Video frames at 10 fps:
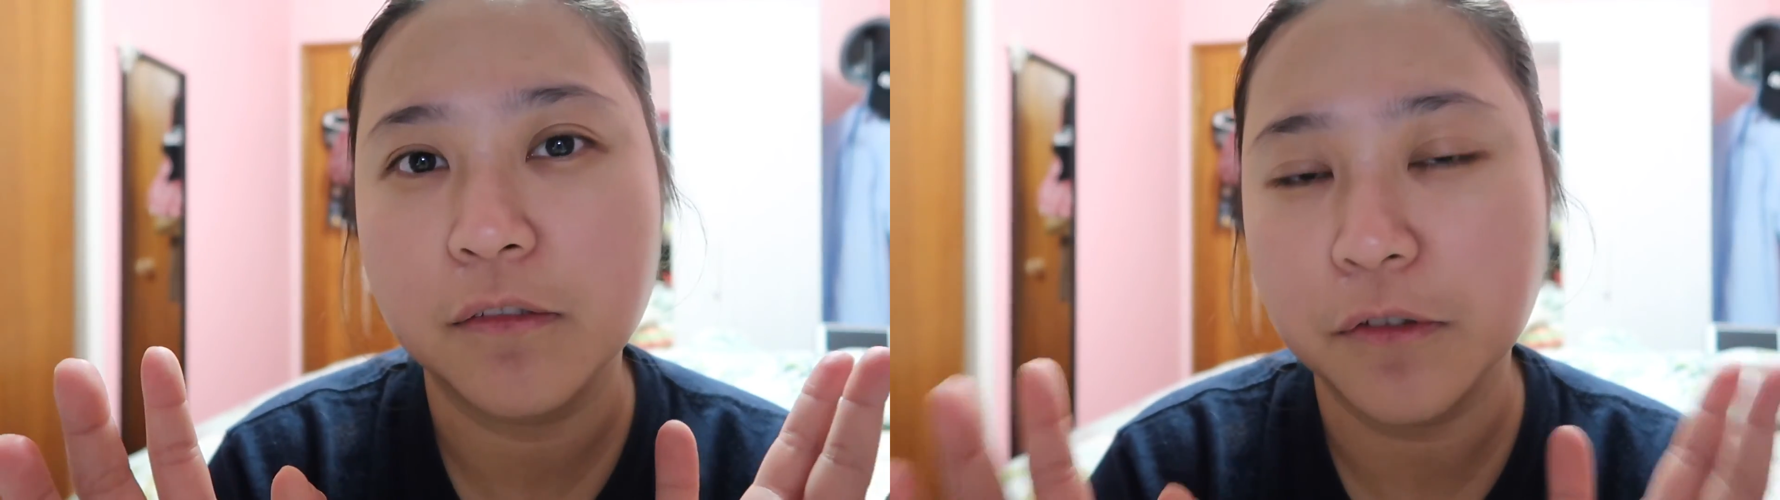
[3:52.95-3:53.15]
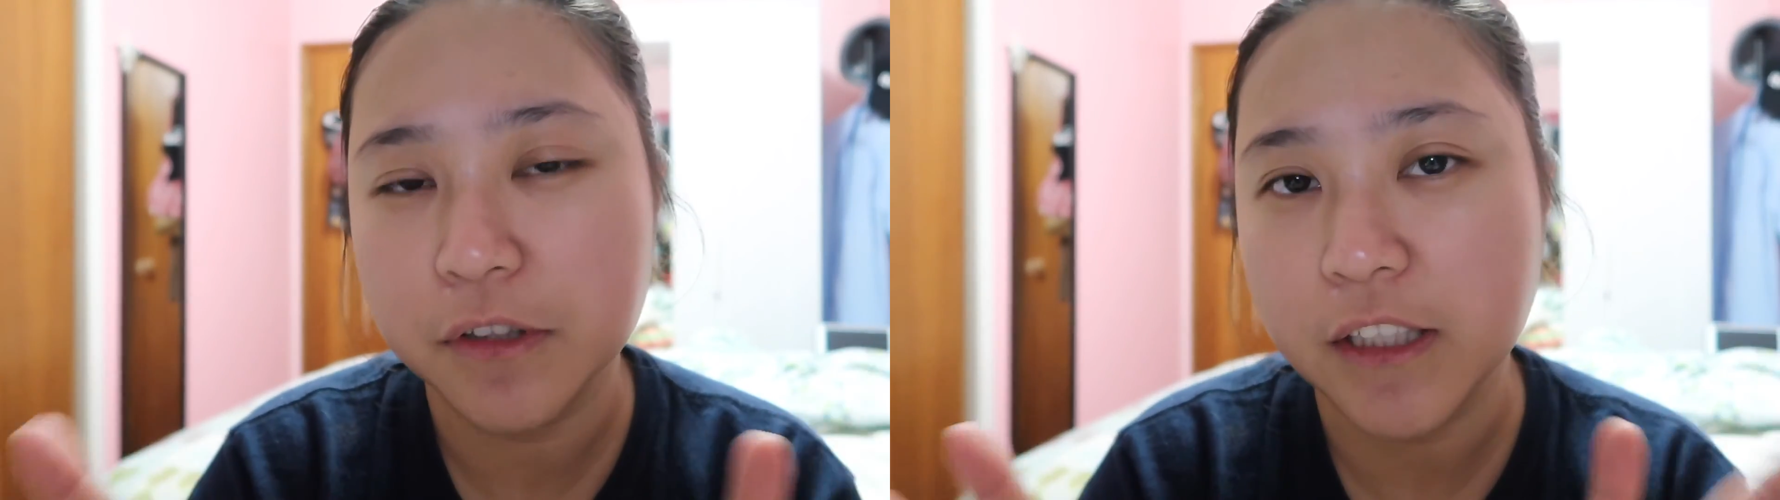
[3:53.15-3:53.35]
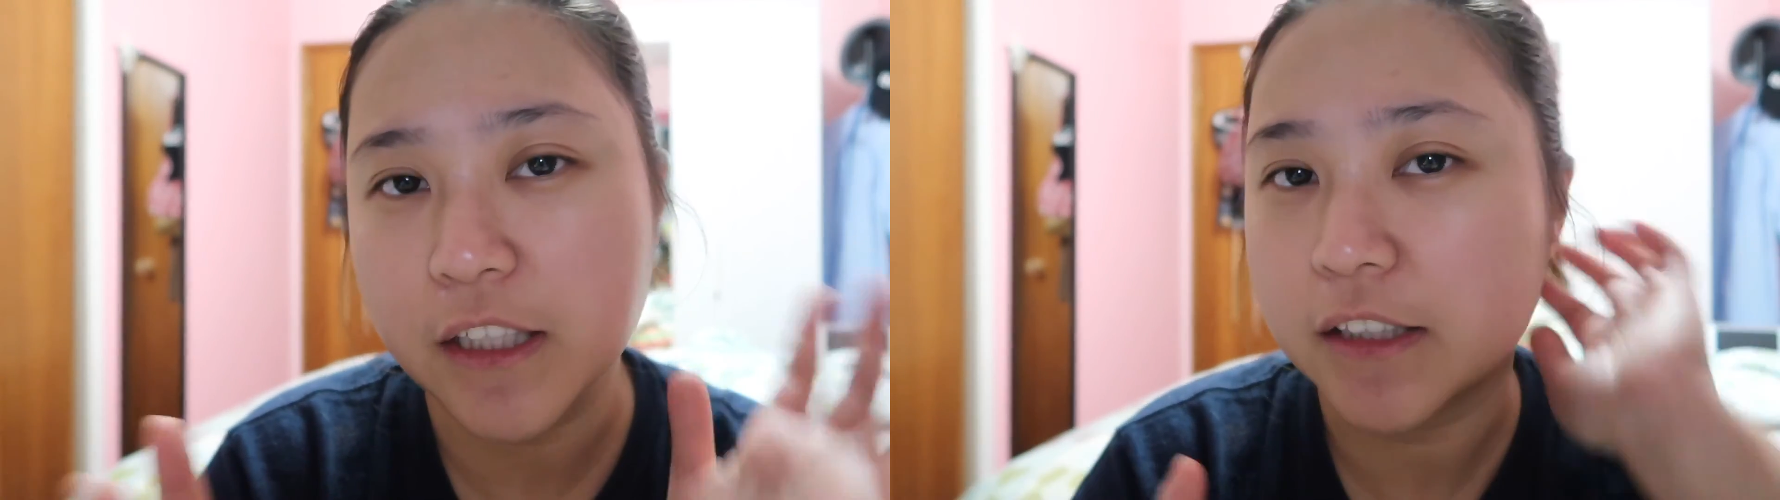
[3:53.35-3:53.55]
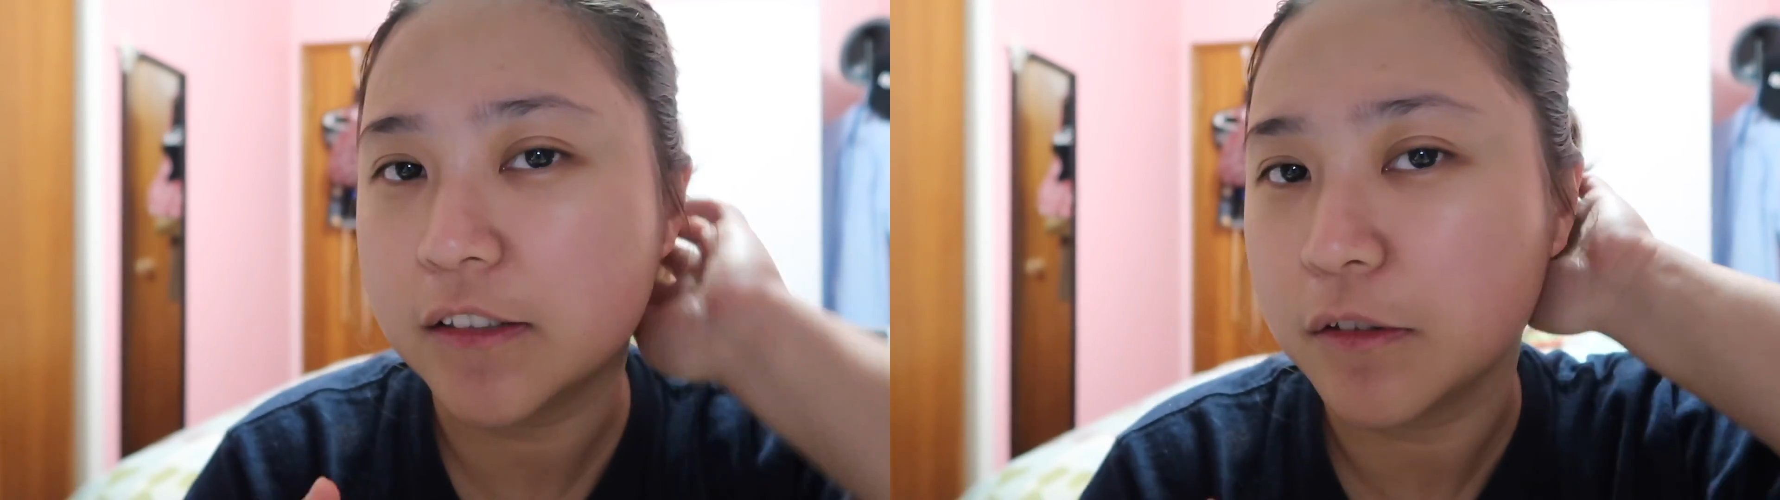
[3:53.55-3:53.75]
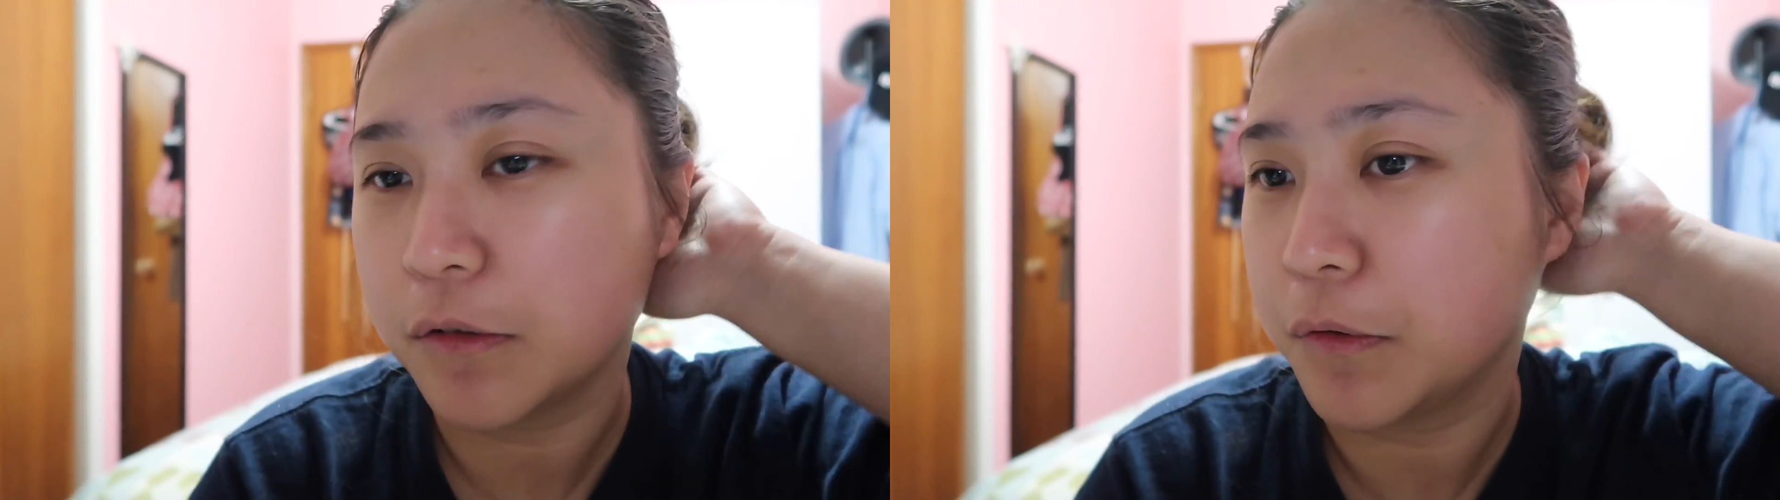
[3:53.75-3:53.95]

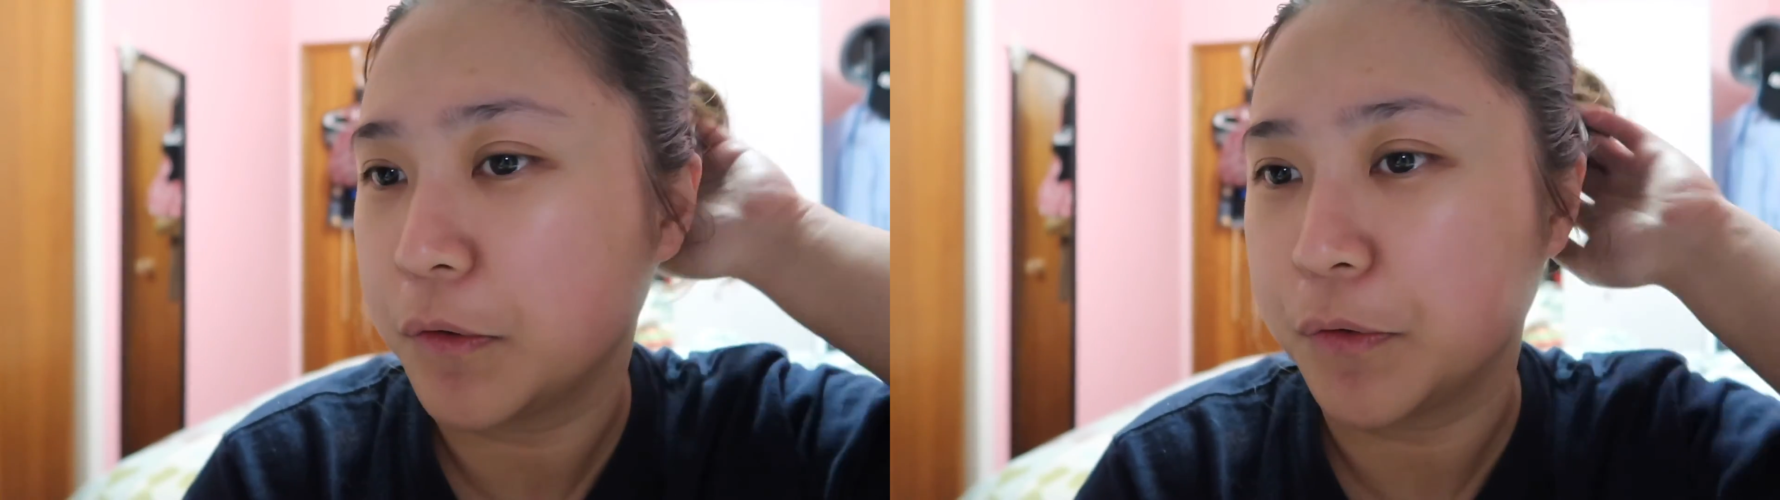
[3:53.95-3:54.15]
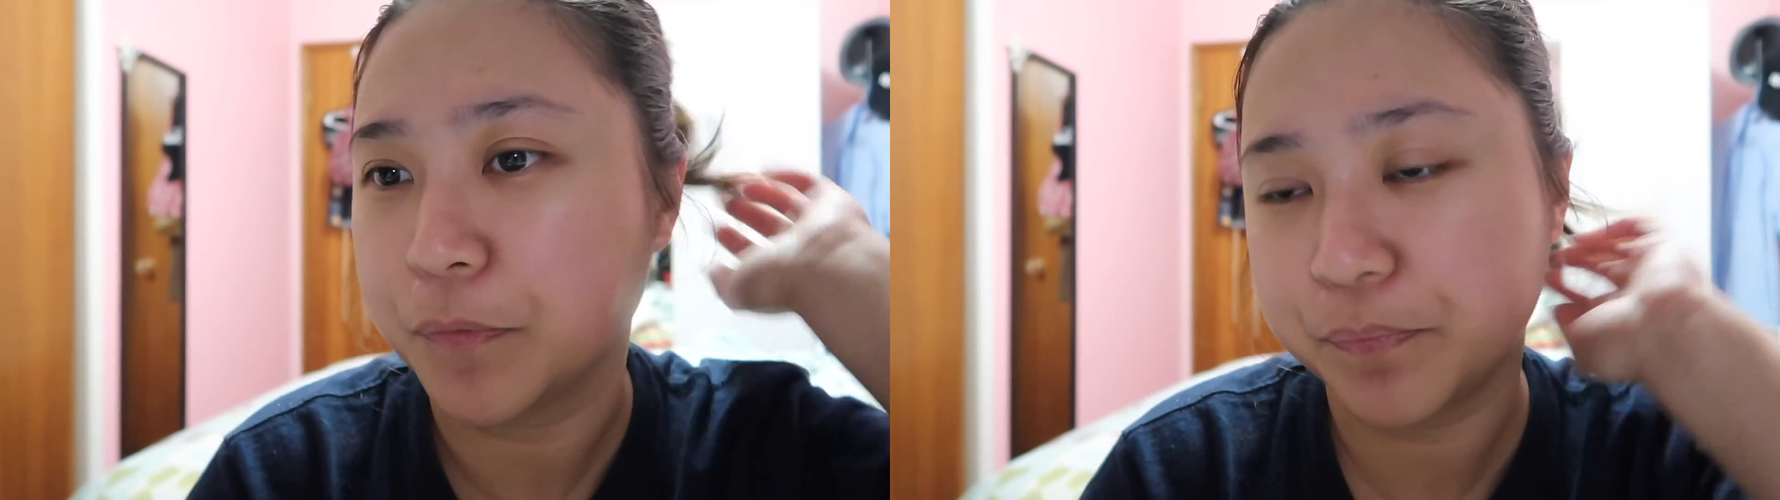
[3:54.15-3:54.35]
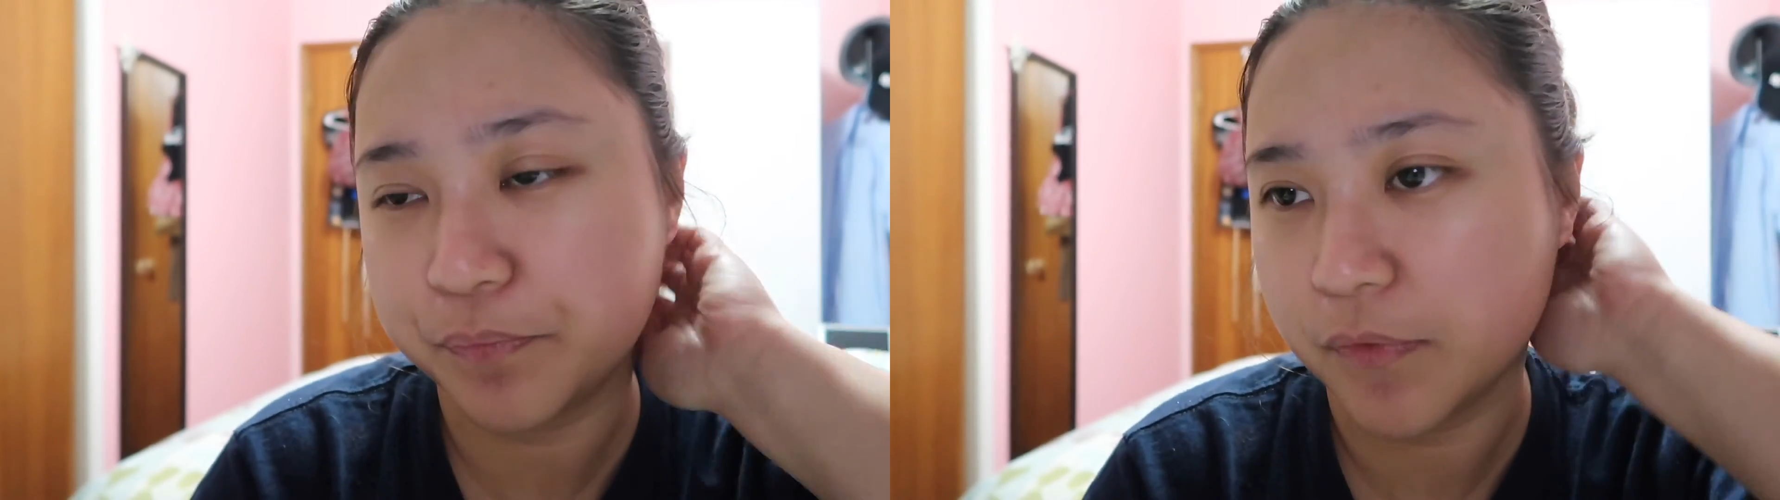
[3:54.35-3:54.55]
routine. So